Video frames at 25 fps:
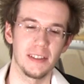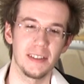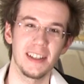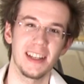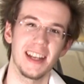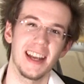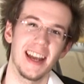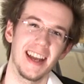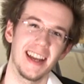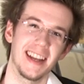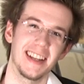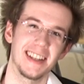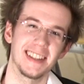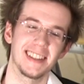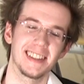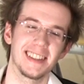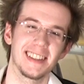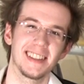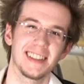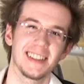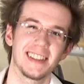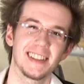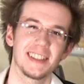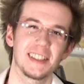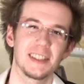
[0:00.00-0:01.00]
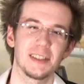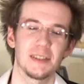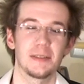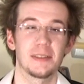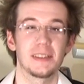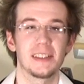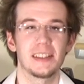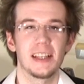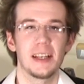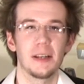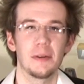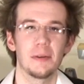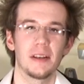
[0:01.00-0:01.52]
38. So
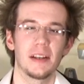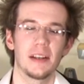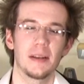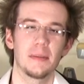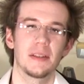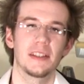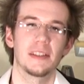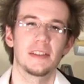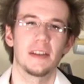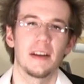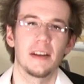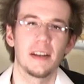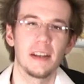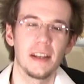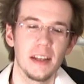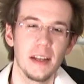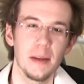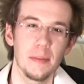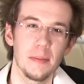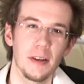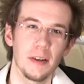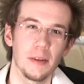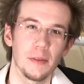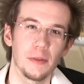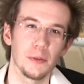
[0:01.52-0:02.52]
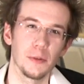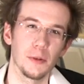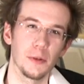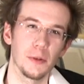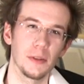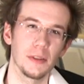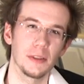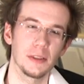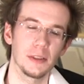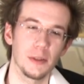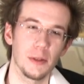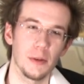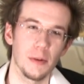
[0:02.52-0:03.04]
today we're going to be talking about
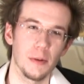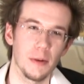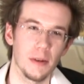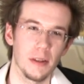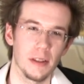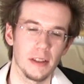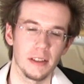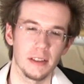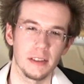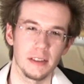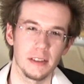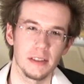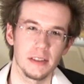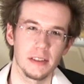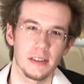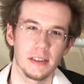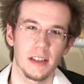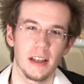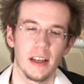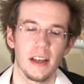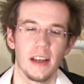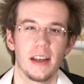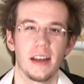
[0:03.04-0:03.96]
rolled chords.